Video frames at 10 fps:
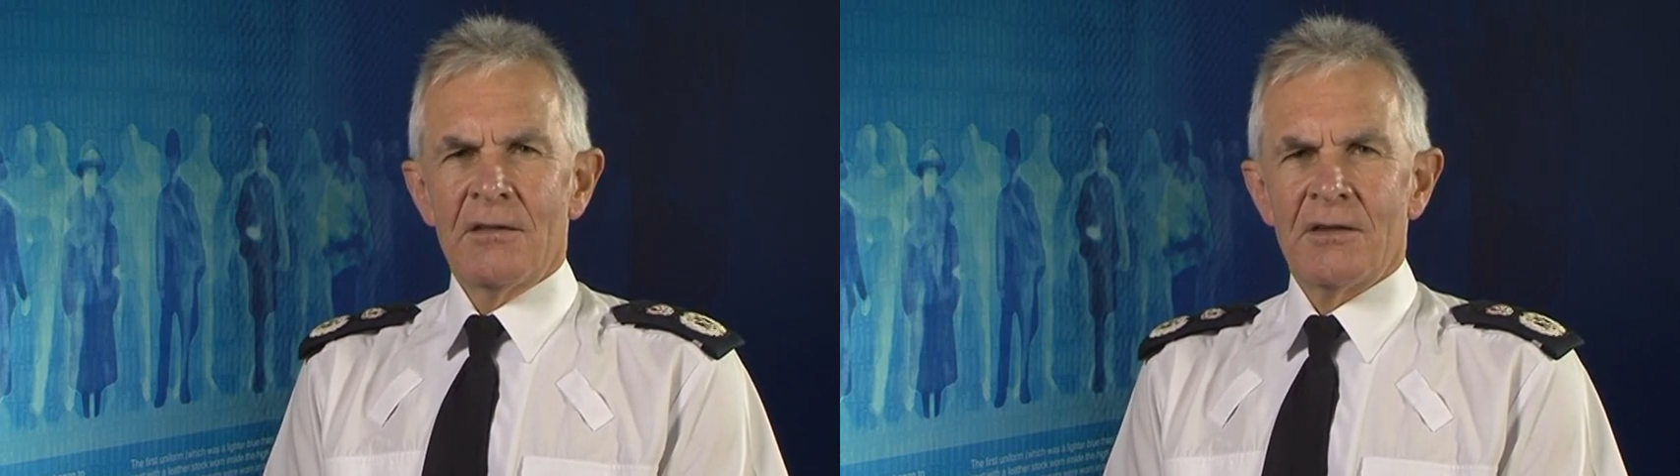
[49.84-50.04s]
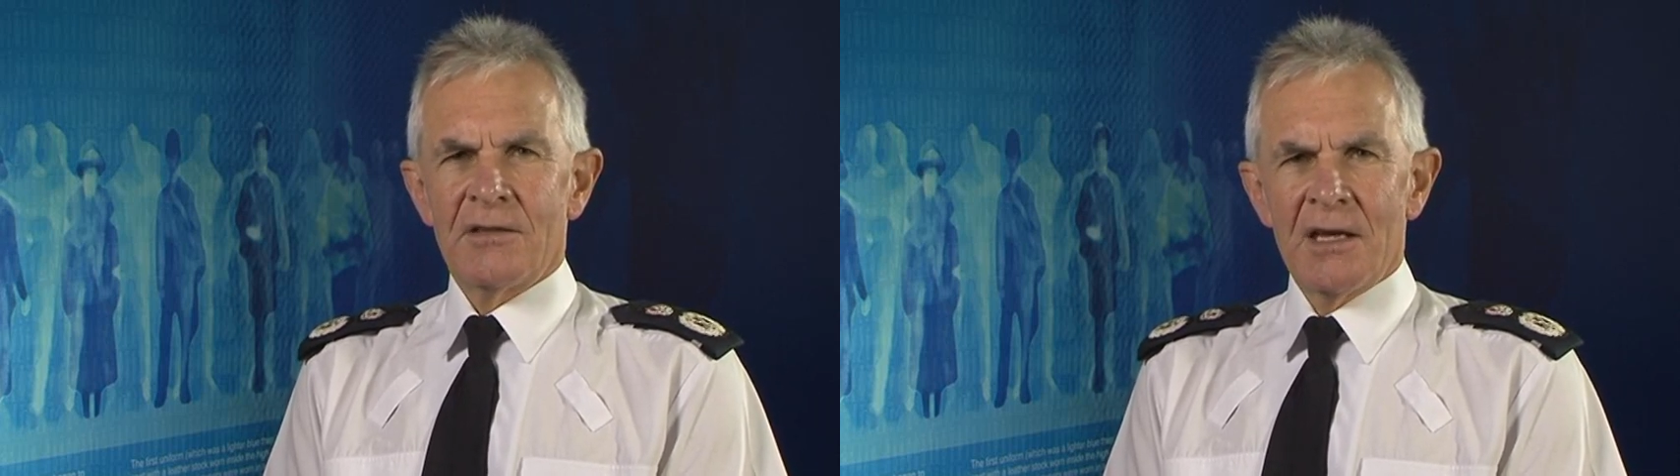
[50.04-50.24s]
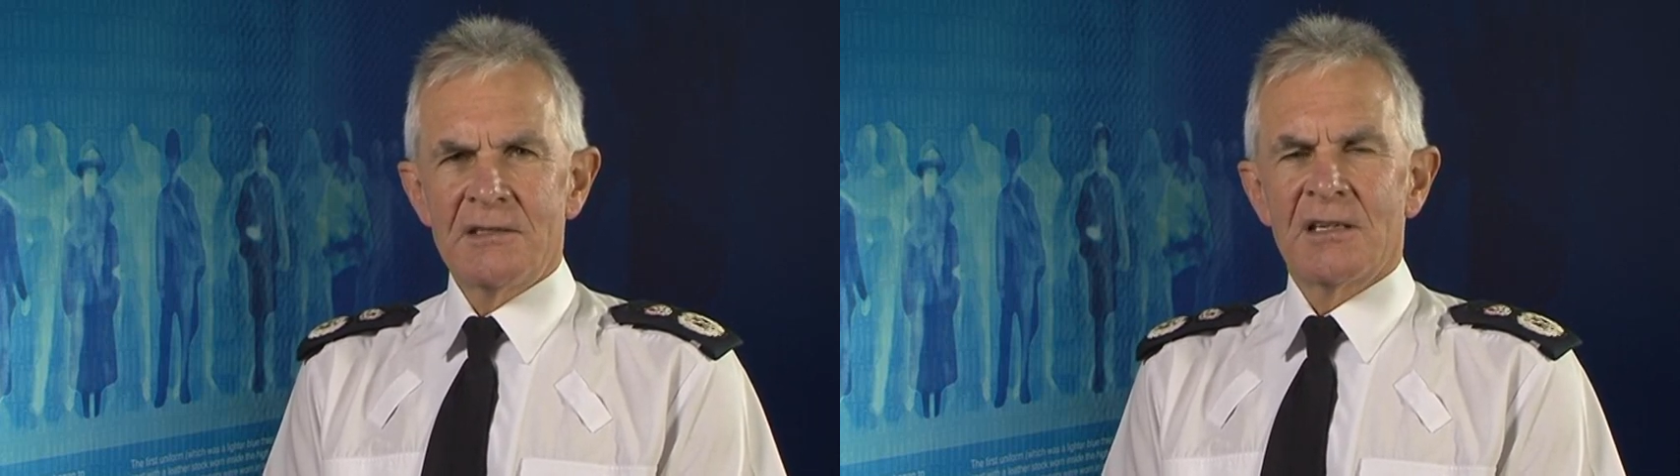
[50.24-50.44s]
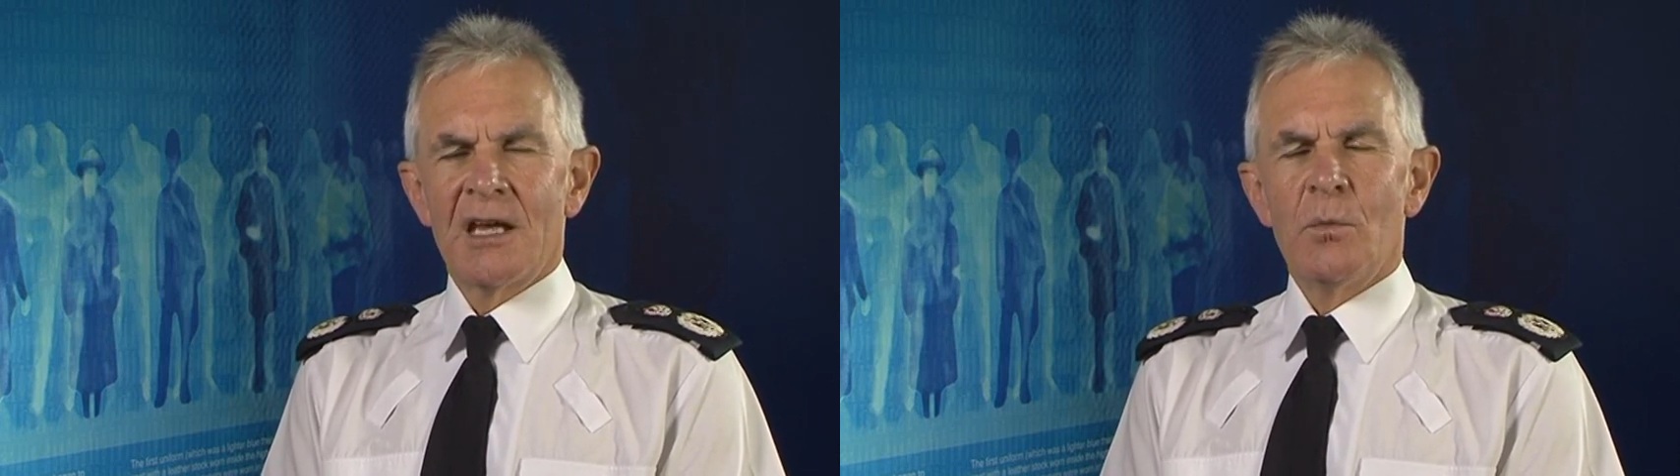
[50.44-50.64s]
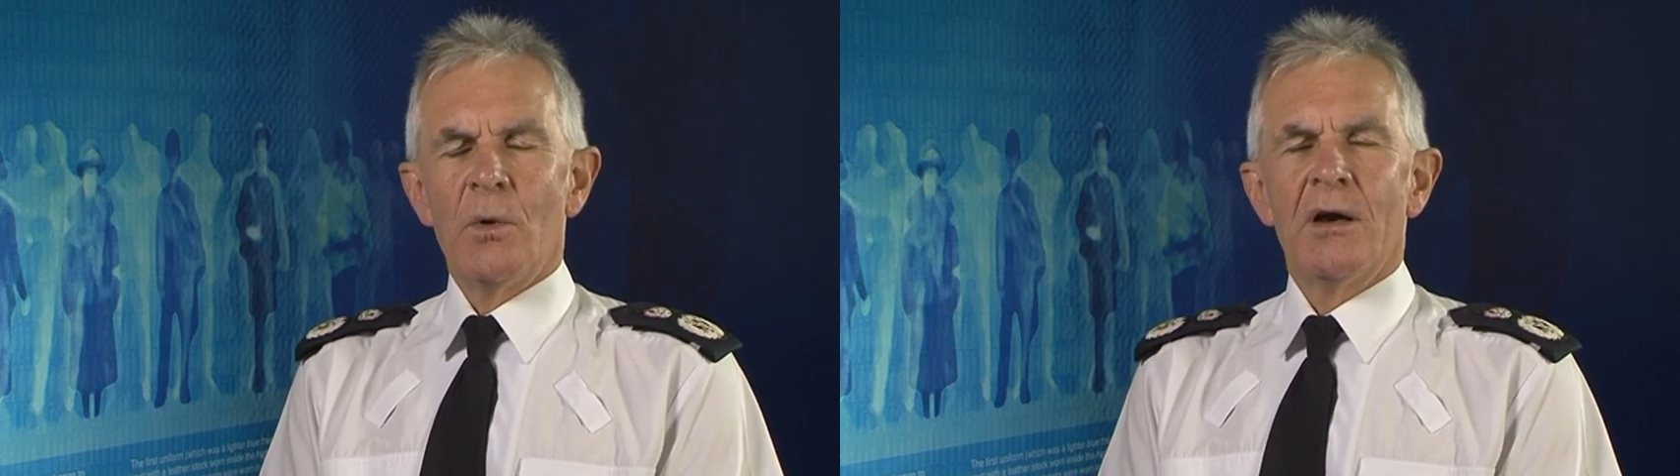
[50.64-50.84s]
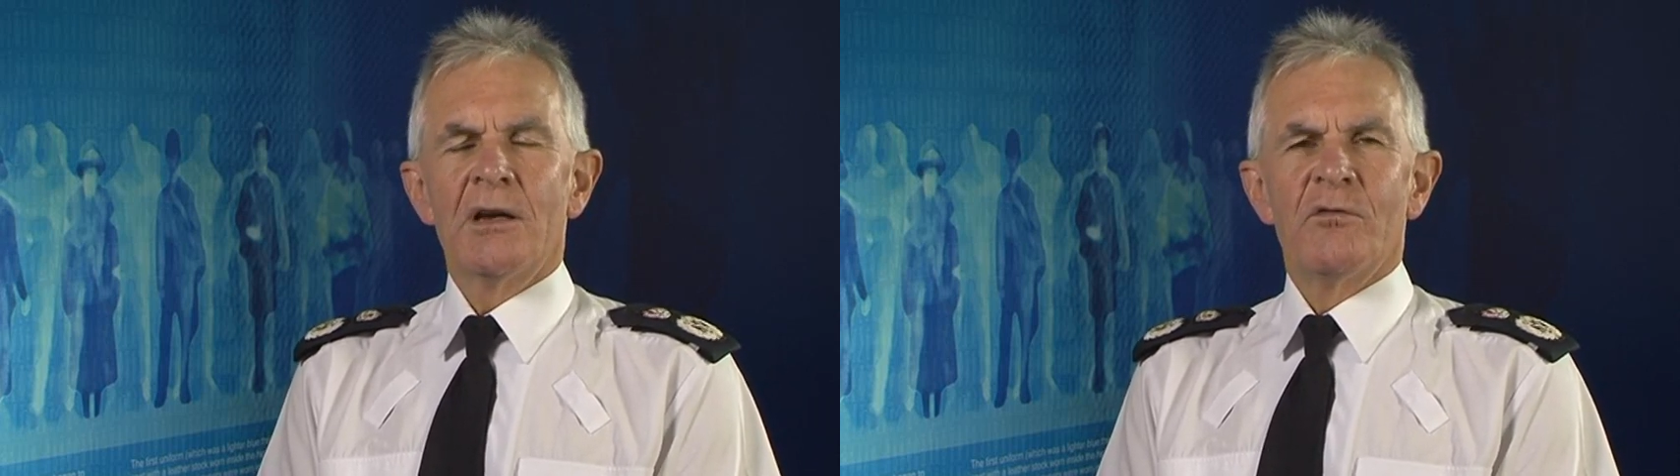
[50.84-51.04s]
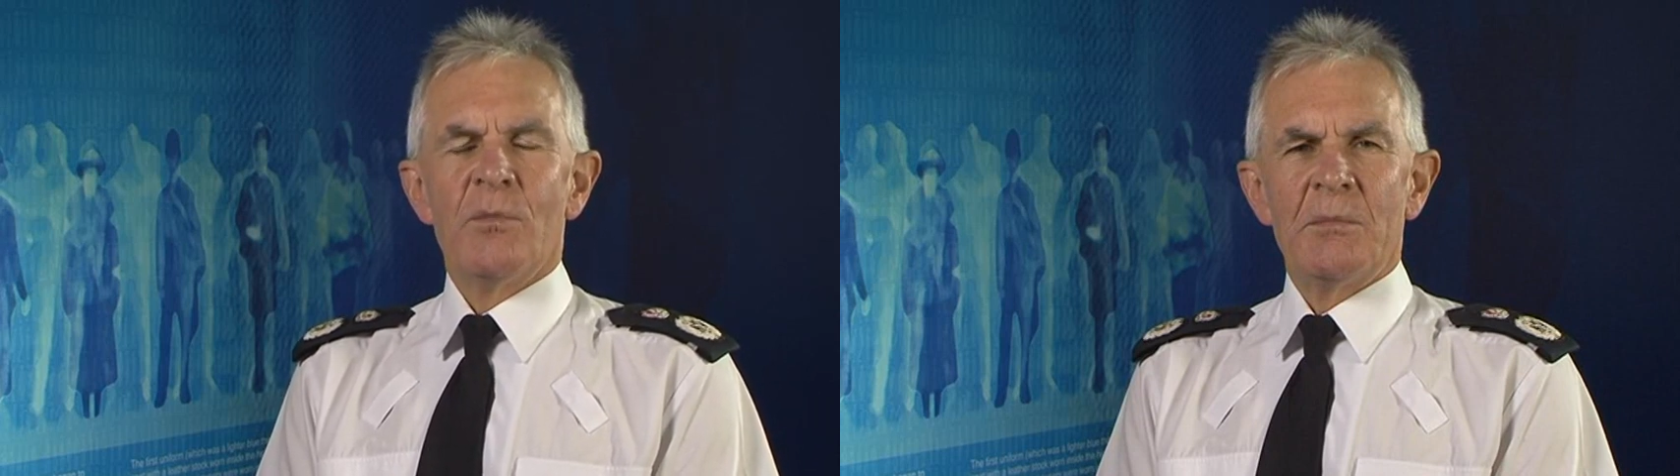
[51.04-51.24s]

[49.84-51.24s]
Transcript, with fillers: the day to day work of